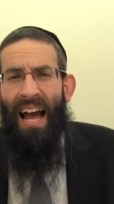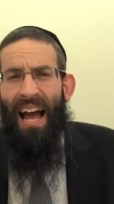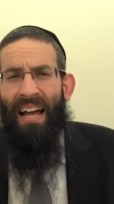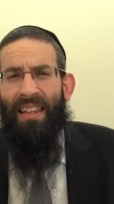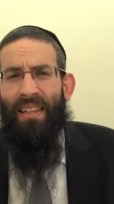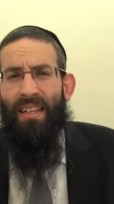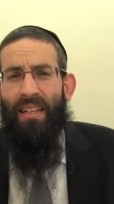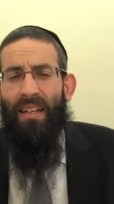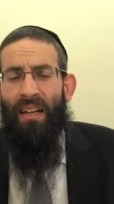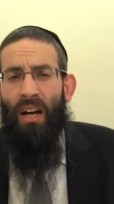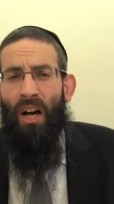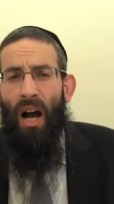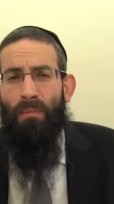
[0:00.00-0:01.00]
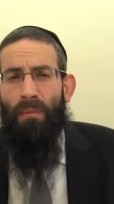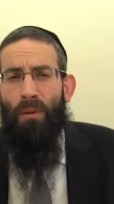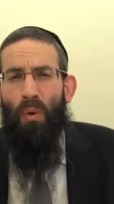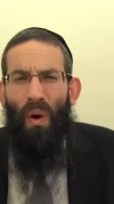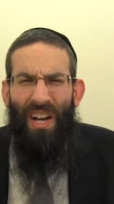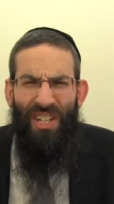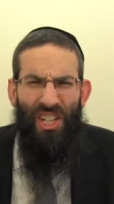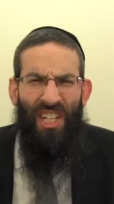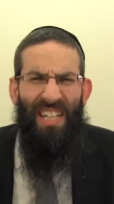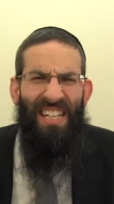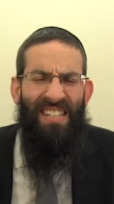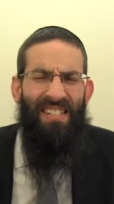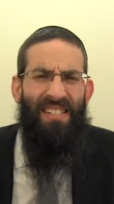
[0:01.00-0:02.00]
and the Chachamim
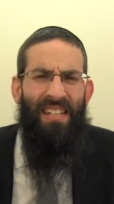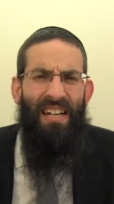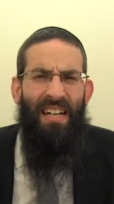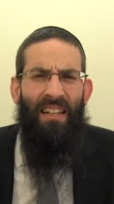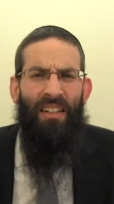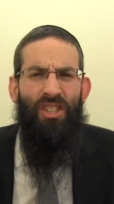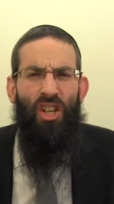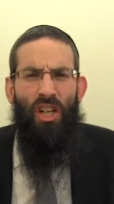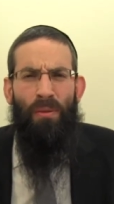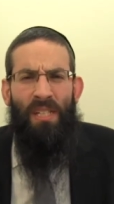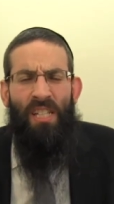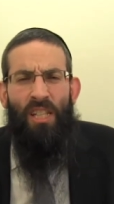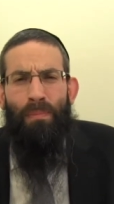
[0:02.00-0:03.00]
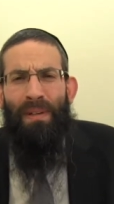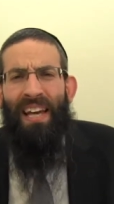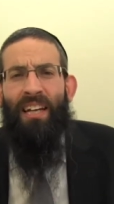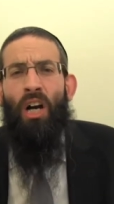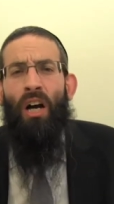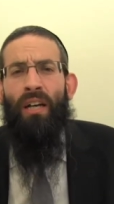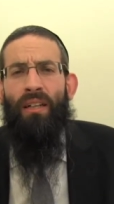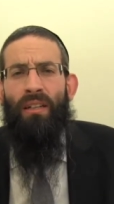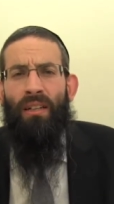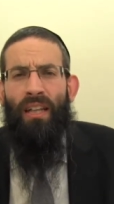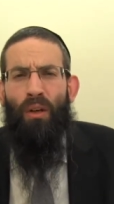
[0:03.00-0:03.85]
questioned his legitimacy to be a Kayan,